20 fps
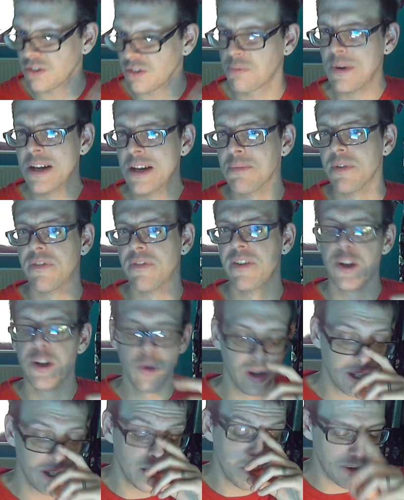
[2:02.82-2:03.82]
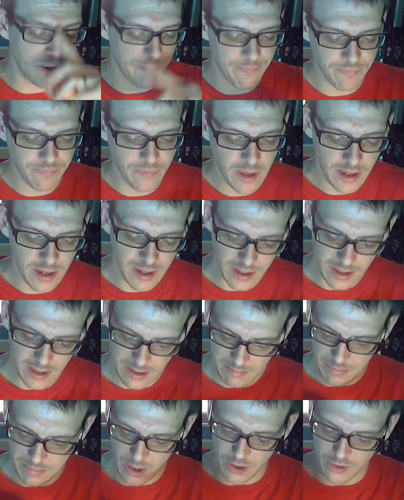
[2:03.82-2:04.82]
speed up the video a little bit,
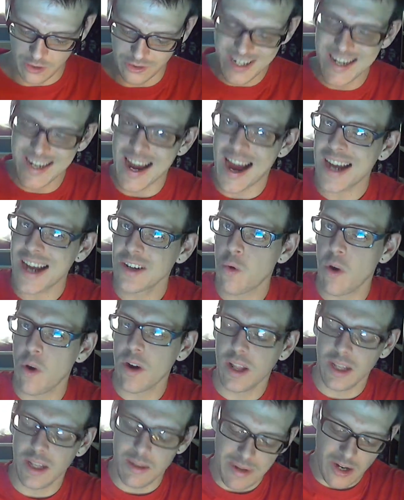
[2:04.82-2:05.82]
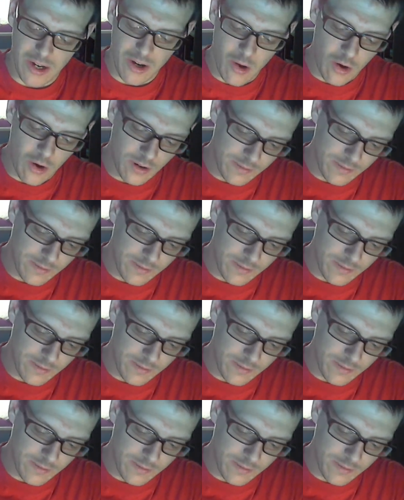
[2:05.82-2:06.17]
because they can go on a little bit long.